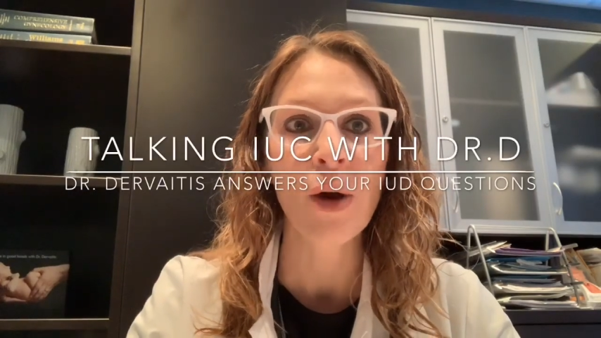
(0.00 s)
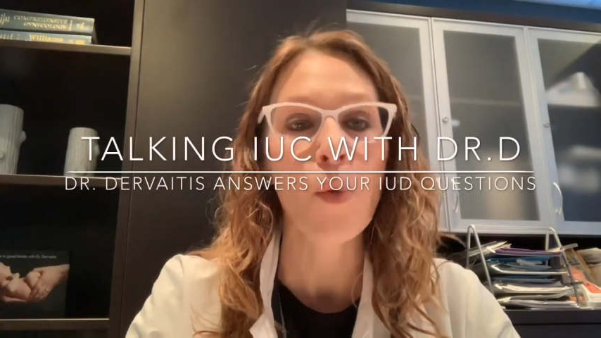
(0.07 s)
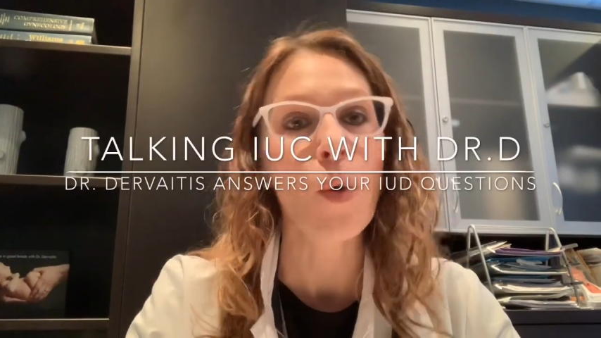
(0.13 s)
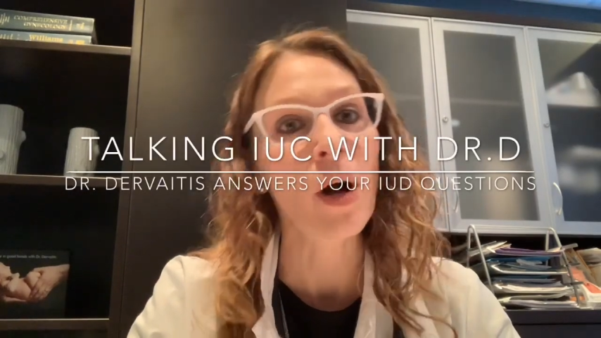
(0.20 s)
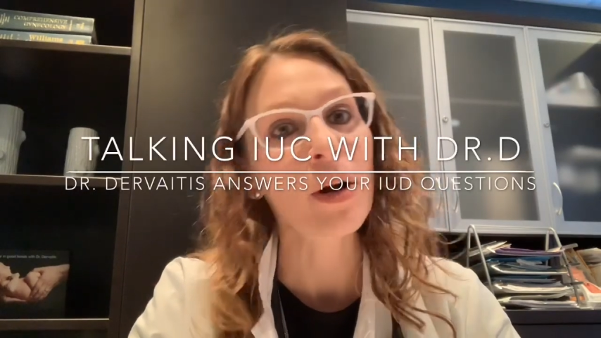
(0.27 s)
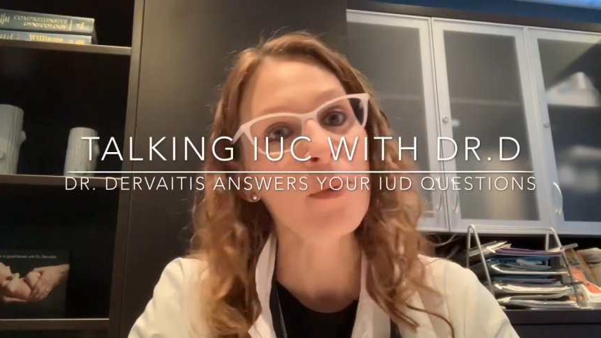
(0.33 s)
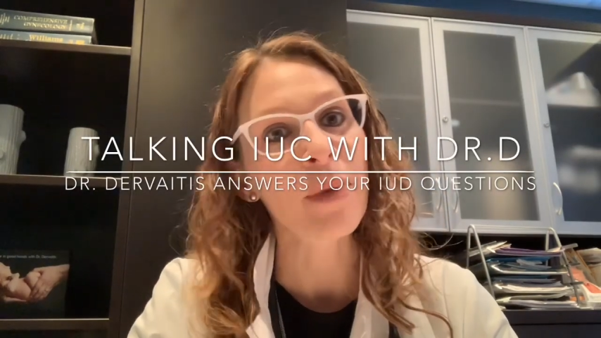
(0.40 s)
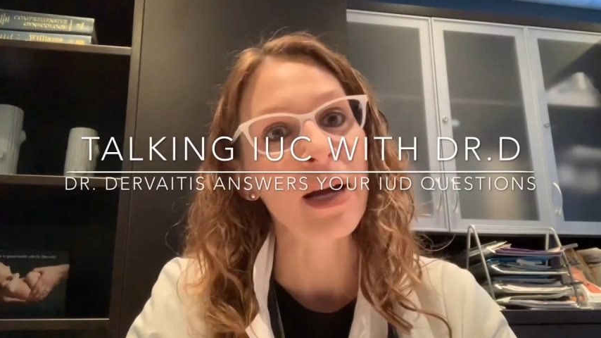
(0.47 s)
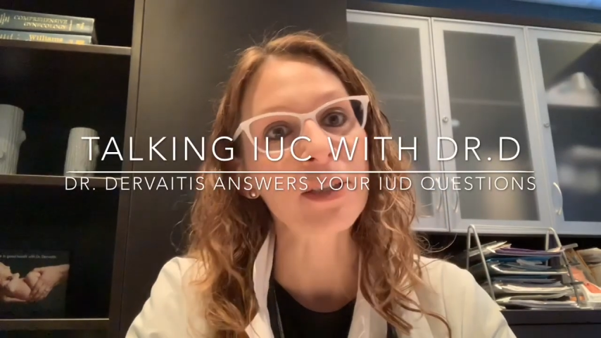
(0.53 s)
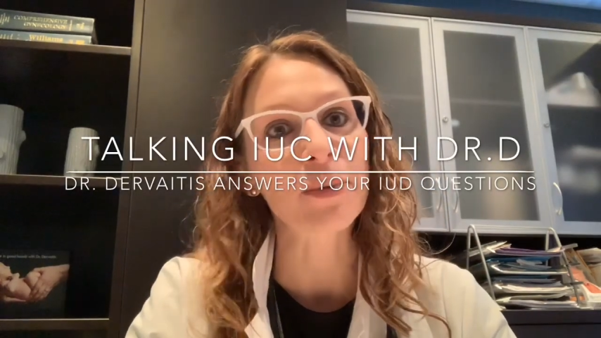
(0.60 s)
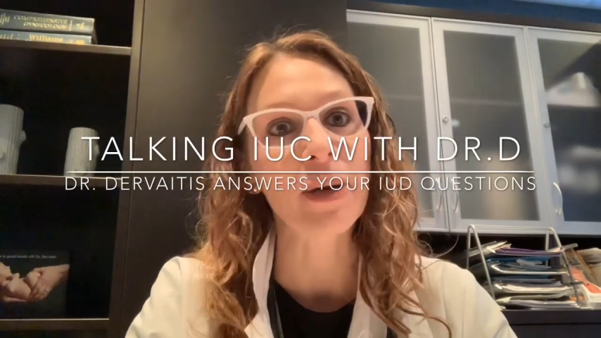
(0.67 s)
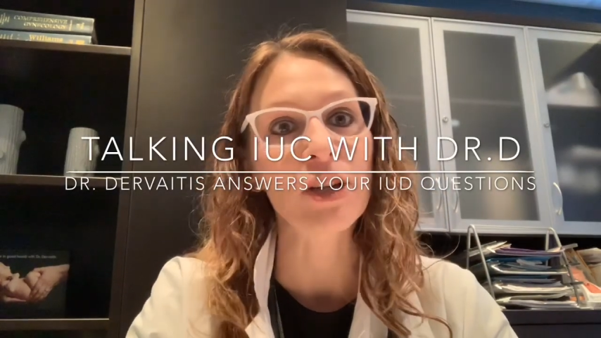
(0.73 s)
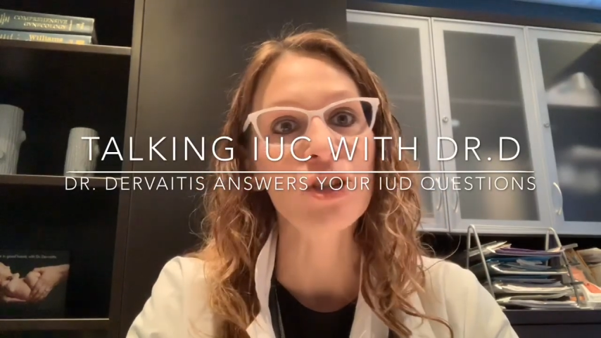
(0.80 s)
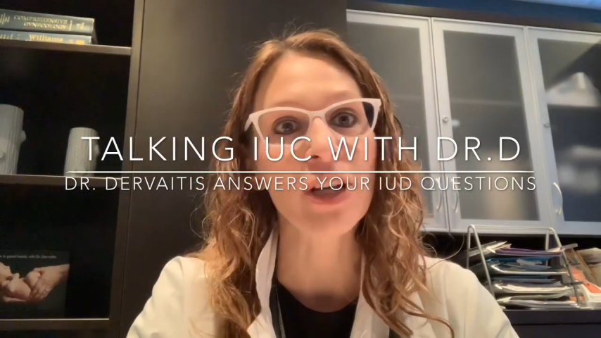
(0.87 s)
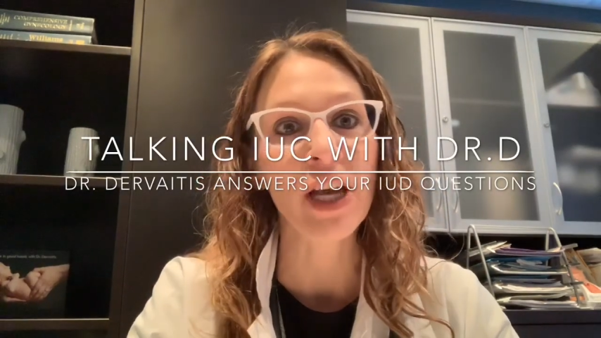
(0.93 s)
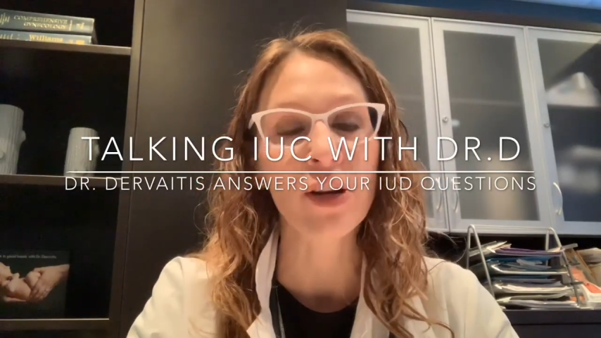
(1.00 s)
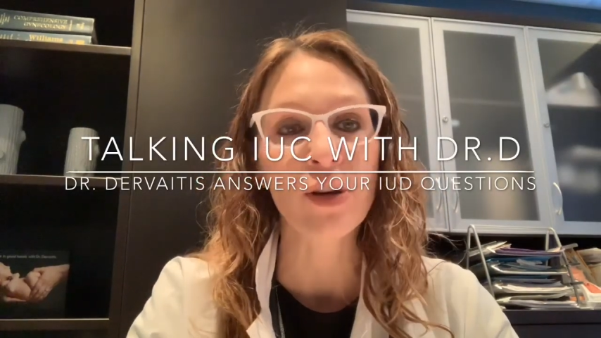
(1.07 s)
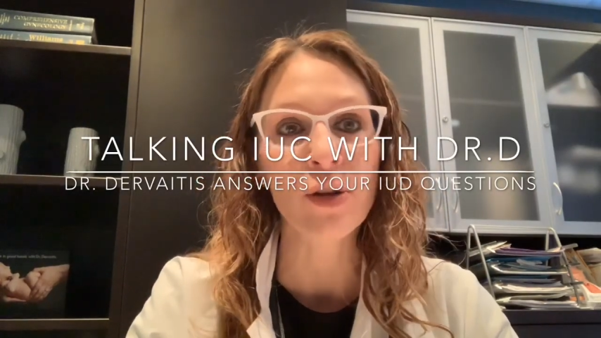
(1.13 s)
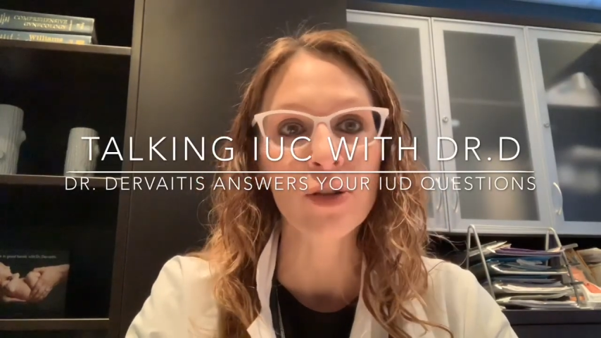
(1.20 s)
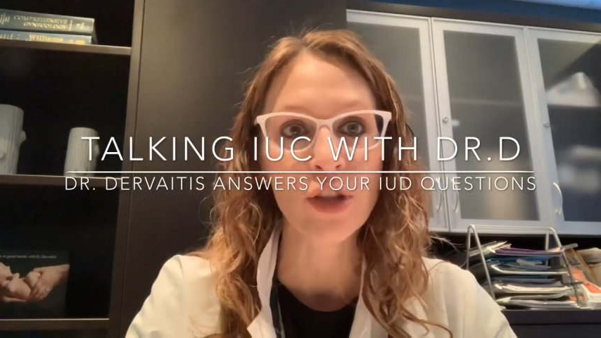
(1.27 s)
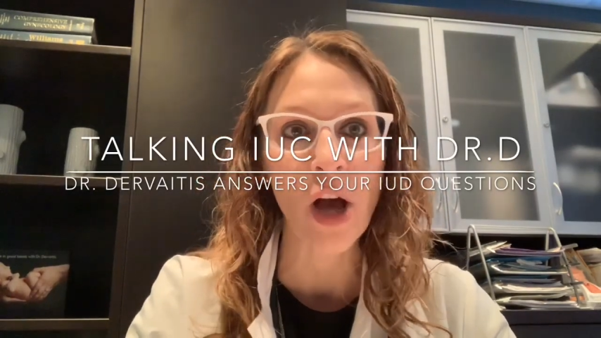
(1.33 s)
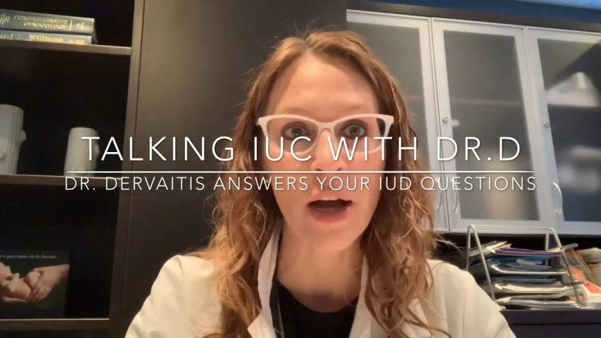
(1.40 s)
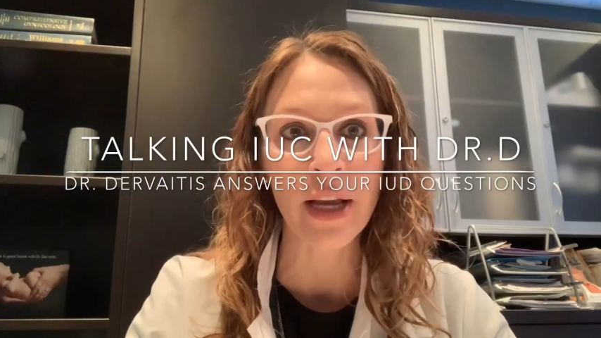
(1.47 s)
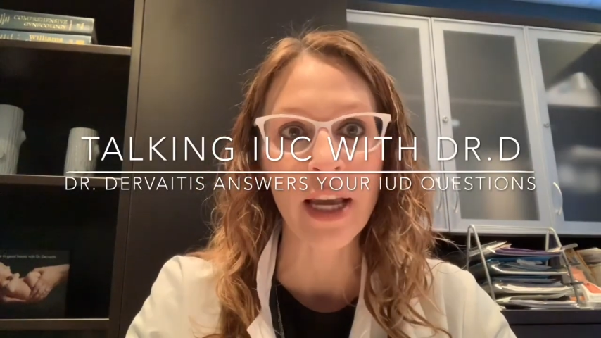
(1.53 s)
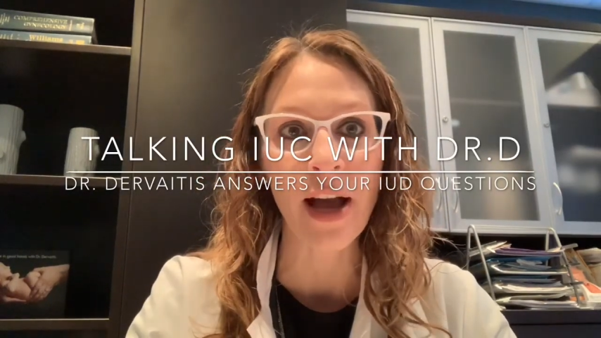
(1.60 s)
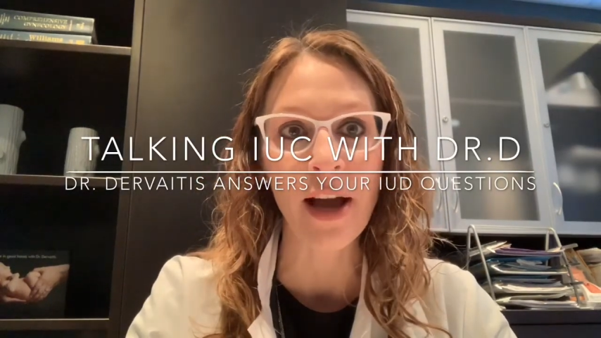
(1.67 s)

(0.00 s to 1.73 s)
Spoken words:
Welcome back to my channel, Talking